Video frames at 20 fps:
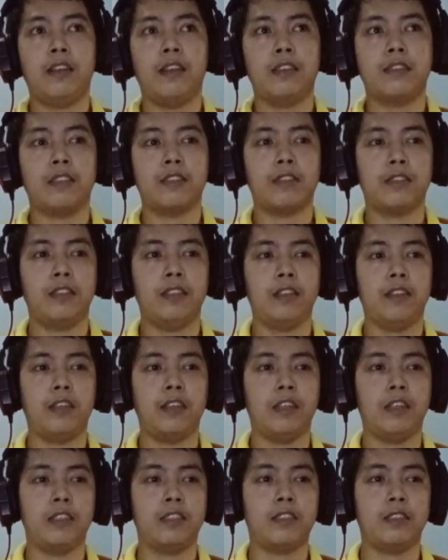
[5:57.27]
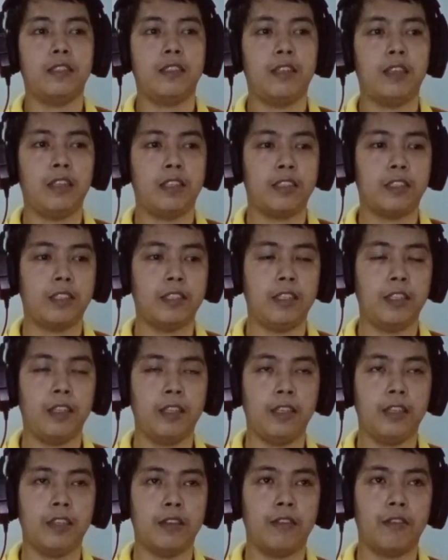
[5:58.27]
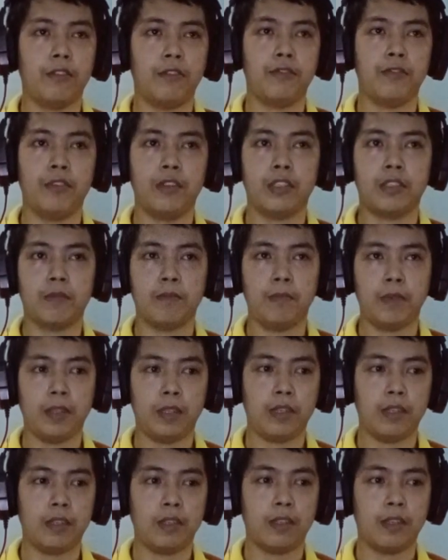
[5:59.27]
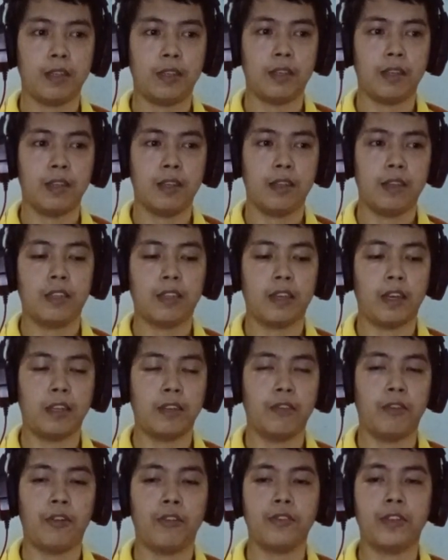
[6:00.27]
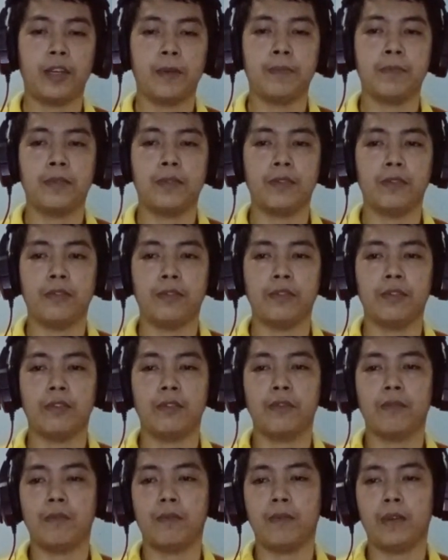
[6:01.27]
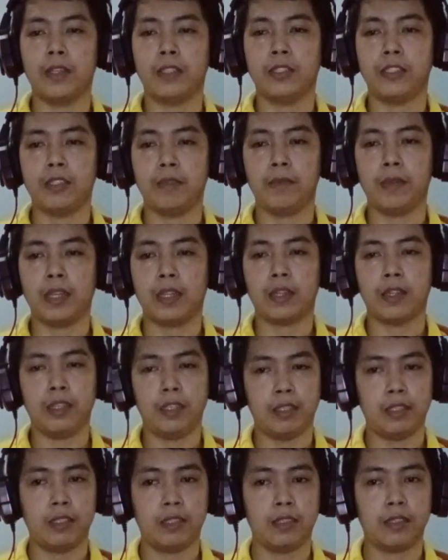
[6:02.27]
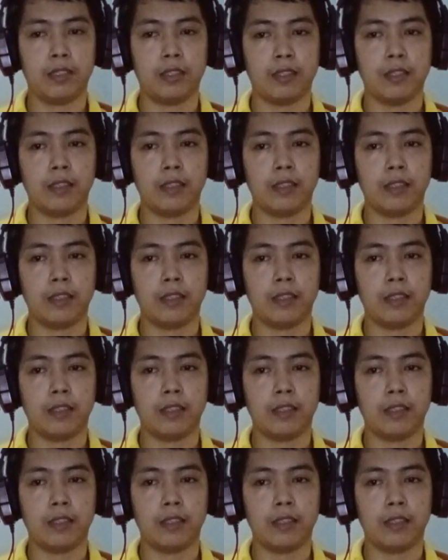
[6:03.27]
SSD, HDD, or USB, can hold up to 1 GB at least.